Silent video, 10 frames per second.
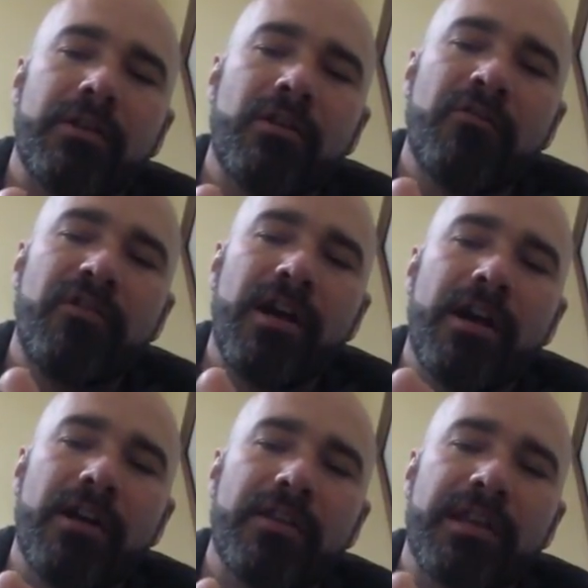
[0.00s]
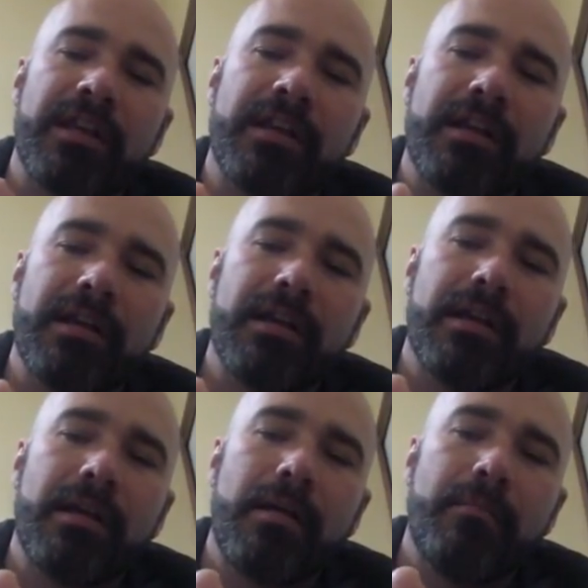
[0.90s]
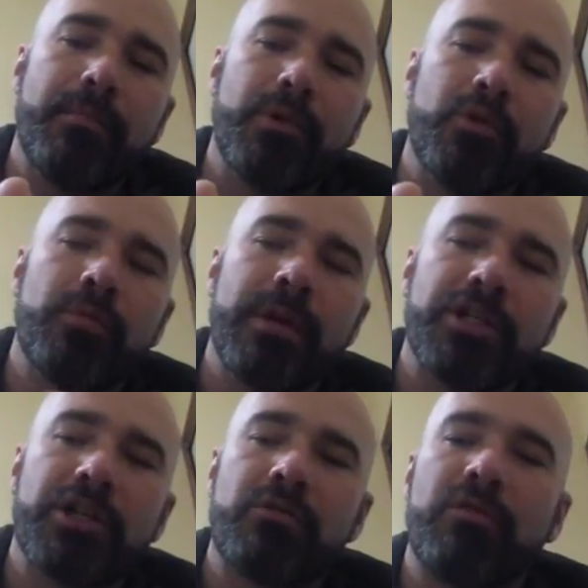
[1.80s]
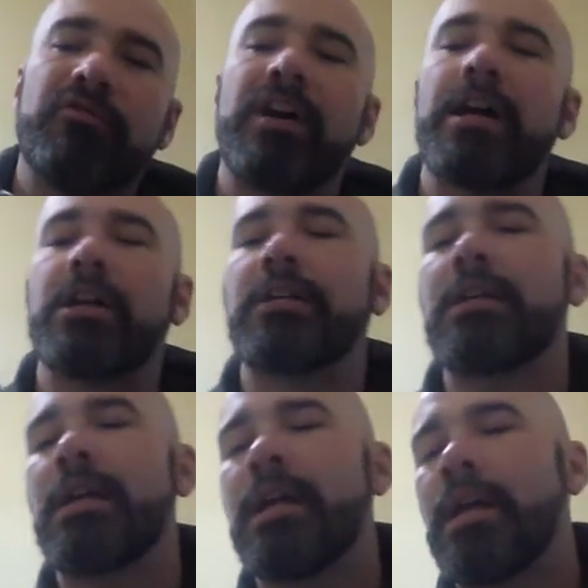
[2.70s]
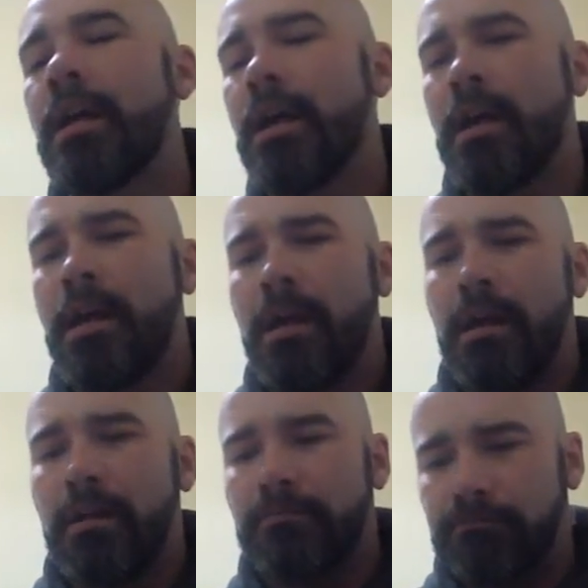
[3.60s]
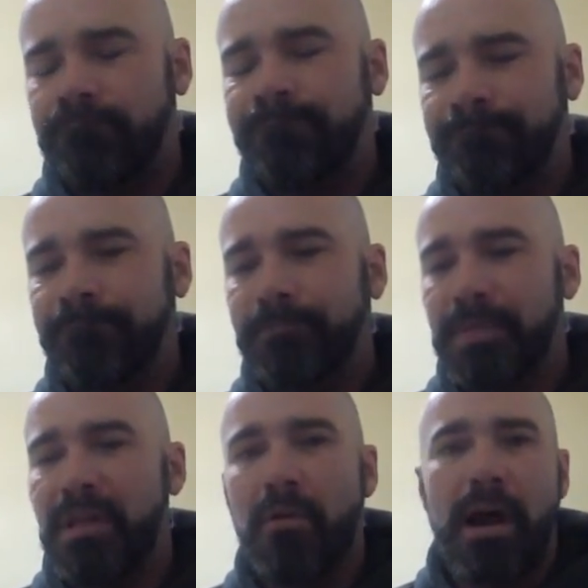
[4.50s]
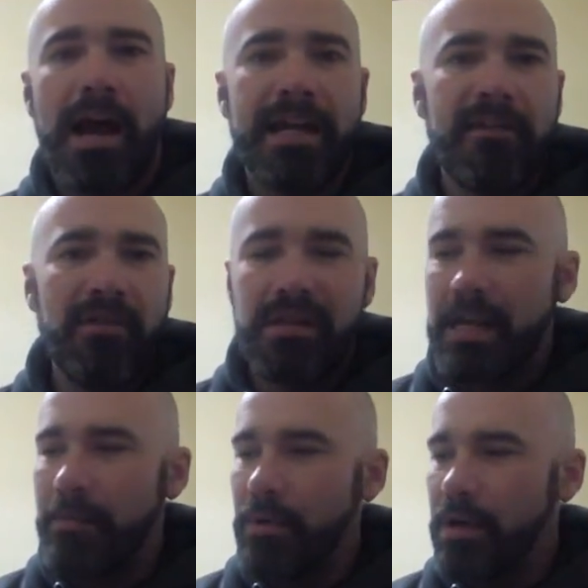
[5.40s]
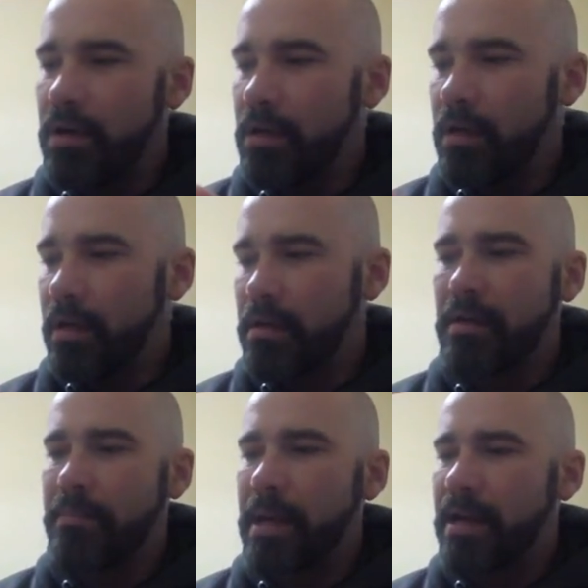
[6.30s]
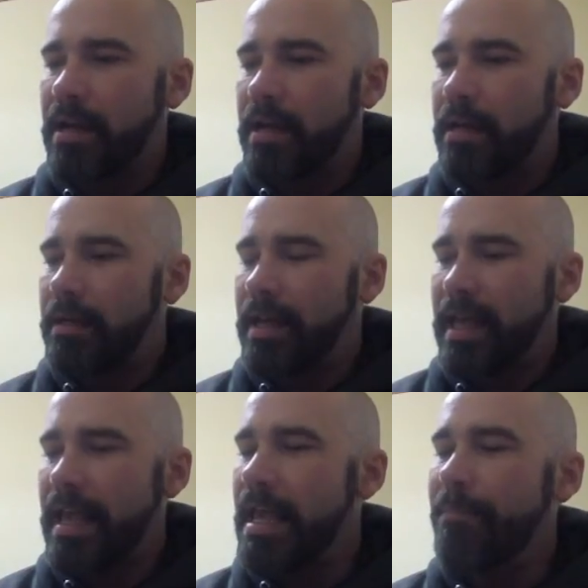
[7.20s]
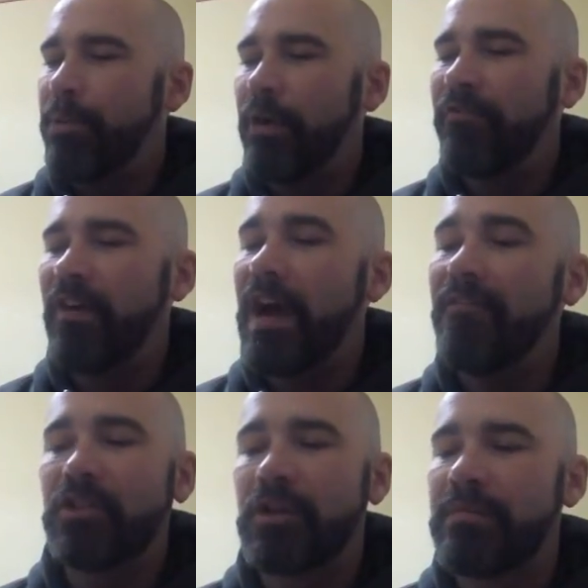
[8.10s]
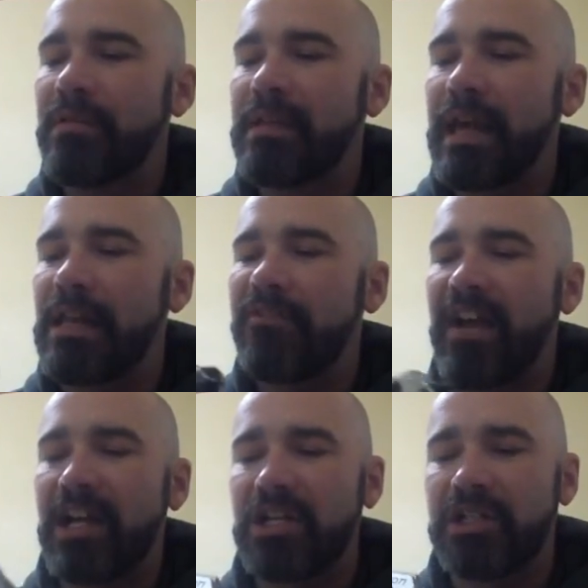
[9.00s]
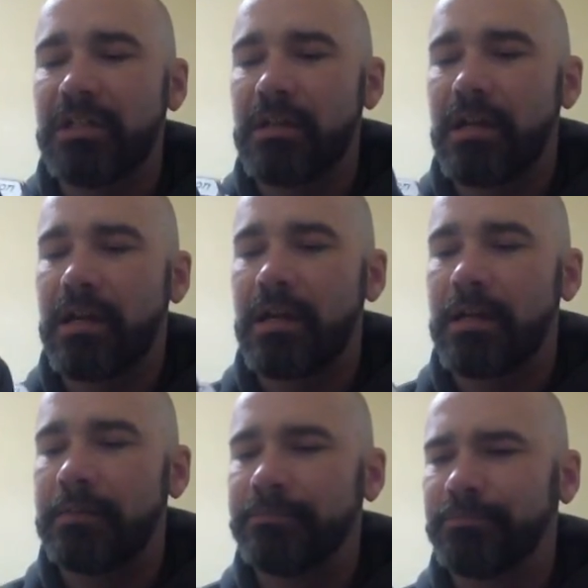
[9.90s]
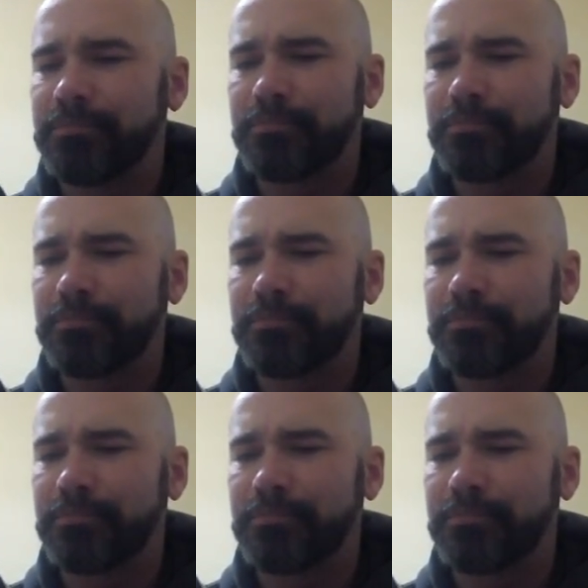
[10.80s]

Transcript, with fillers: no fire, then boom, my shutter will fire. Mm, so I give this camera uh, about a eight point five in terms of satisfaction. Um,